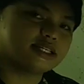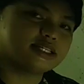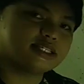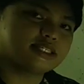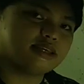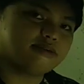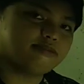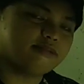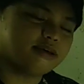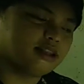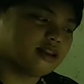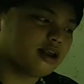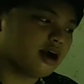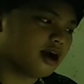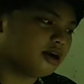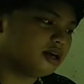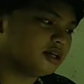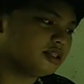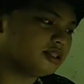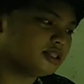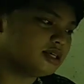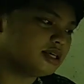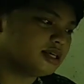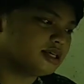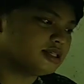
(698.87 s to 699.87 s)
the
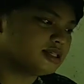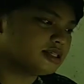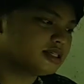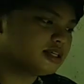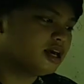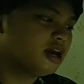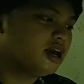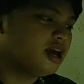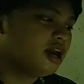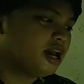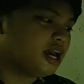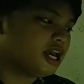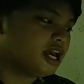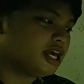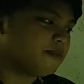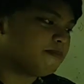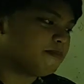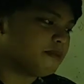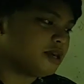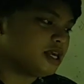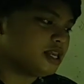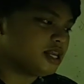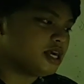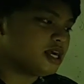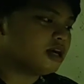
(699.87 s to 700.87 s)
similarities in
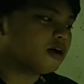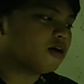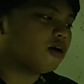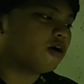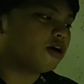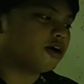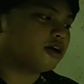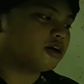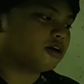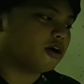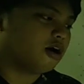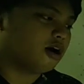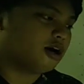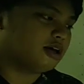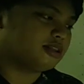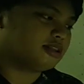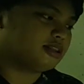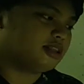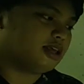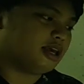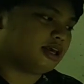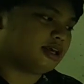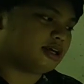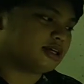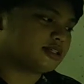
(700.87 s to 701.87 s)
meaning or
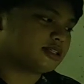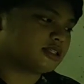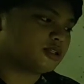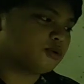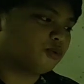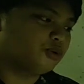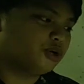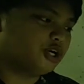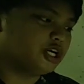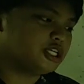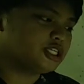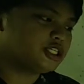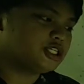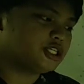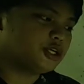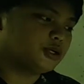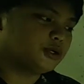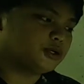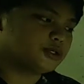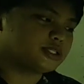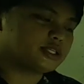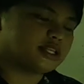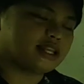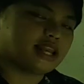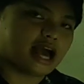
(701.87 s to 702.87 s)
context. Words
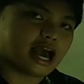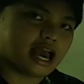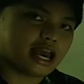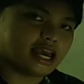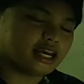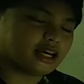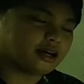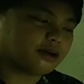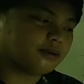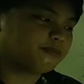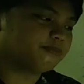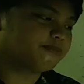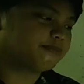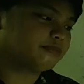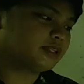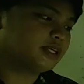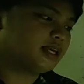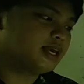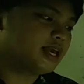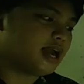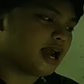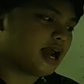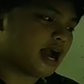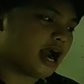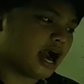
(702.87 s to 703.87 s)
used like,
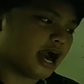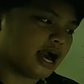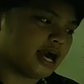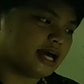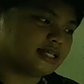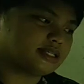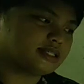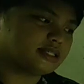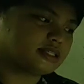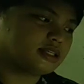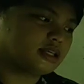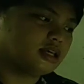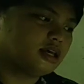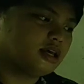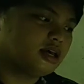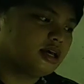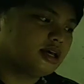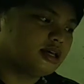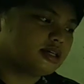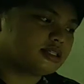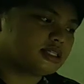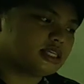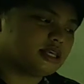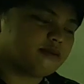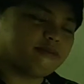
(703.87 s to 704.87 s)
as,
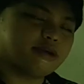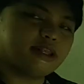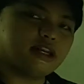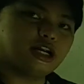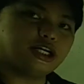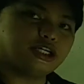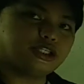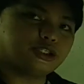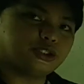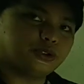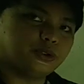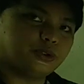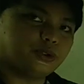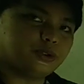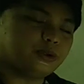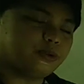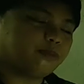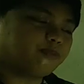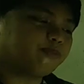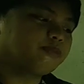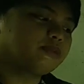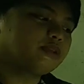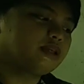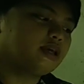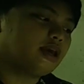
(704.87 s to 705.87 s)
similar to,
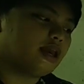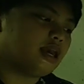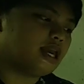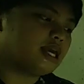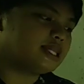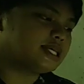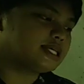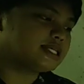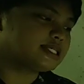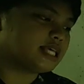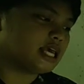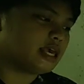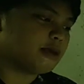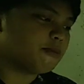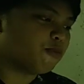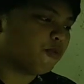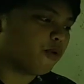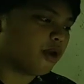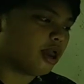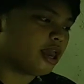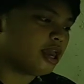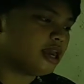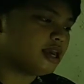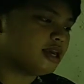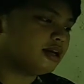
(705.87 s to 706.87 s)
in the same
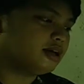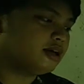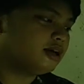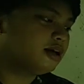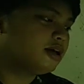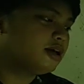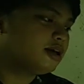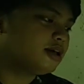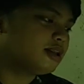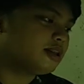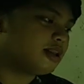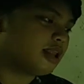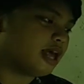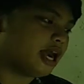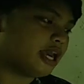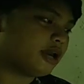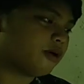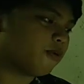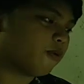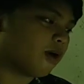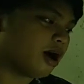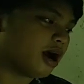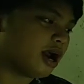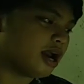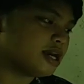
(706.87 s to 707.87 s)
way,
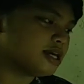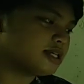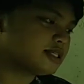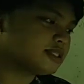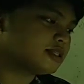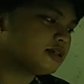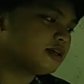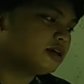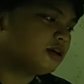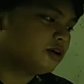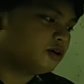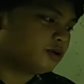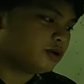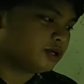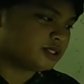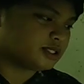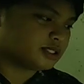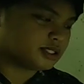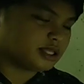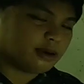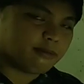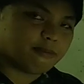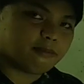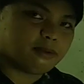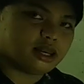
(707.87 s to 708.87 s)
likewise,
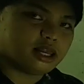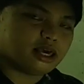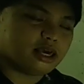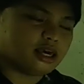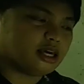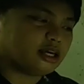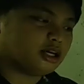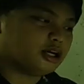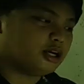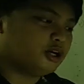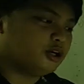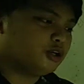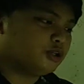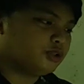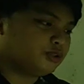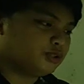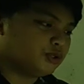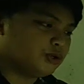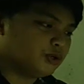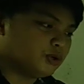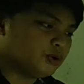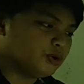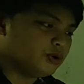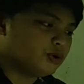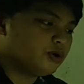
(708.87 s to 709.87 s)
resembling,
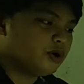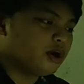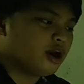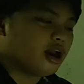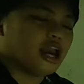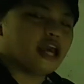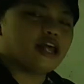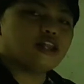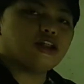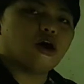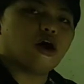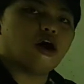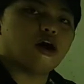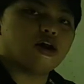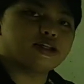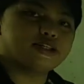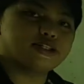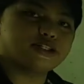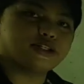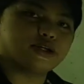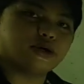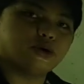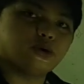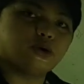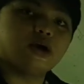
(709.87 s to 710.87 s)
to, and
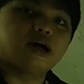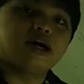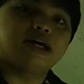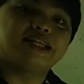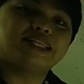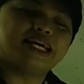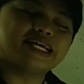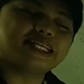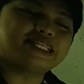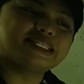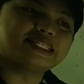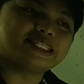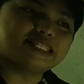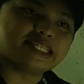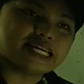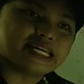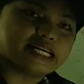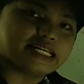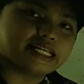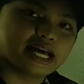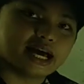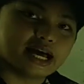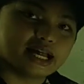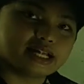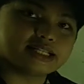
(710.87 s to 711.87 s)
also that
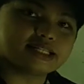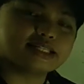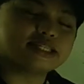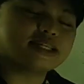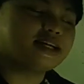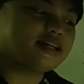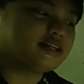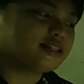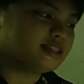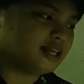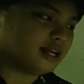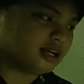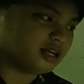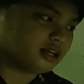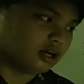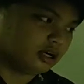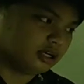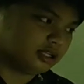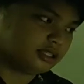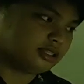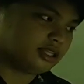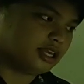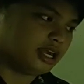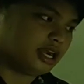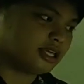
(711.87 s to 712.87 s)
signals the
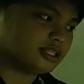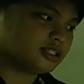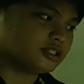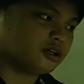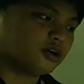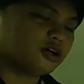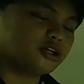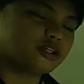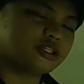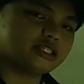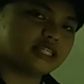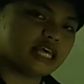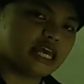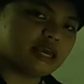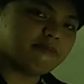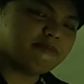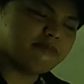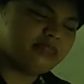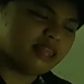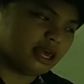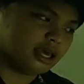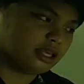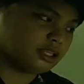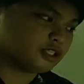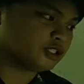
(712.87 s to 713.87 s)
context or
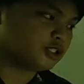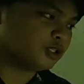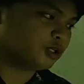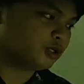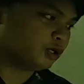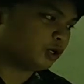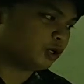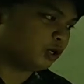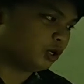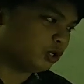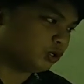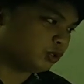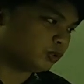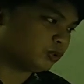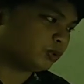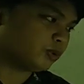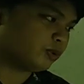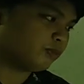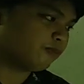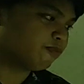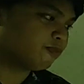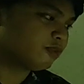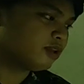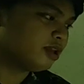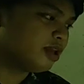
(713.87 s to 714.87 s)
sameness clue.
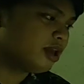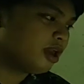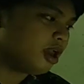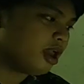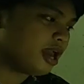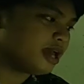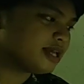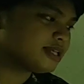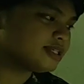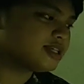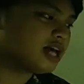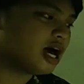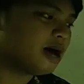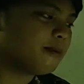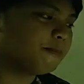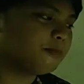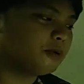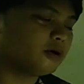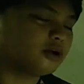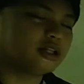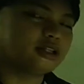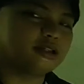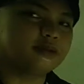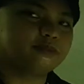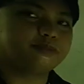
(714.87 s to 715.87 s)

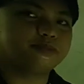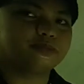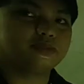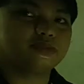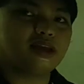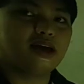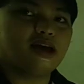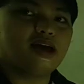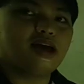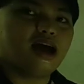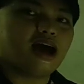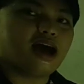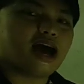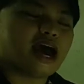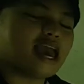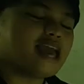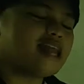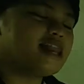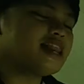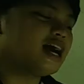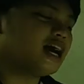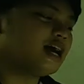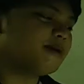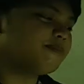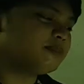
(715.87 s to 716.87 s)
Example,
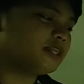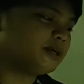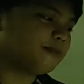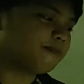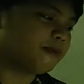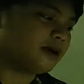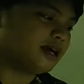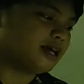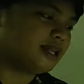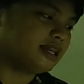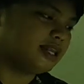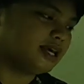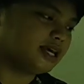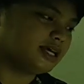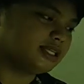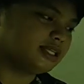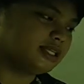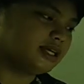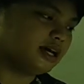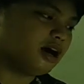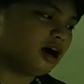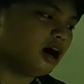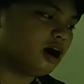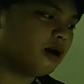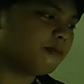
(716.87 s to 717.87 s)
I love the palette
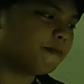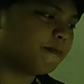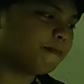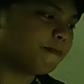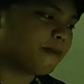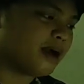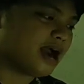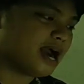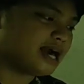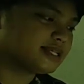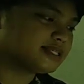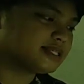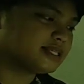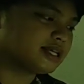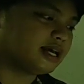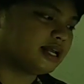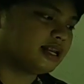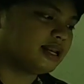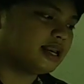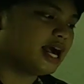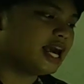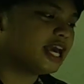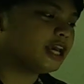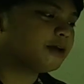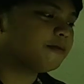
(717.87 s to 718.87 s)
of
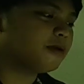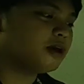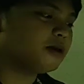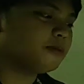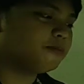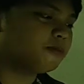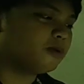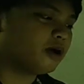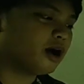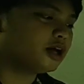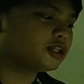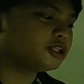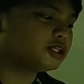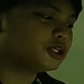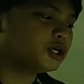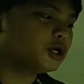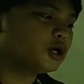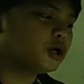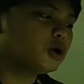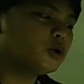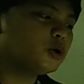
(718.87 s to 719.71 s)
pasta like my brother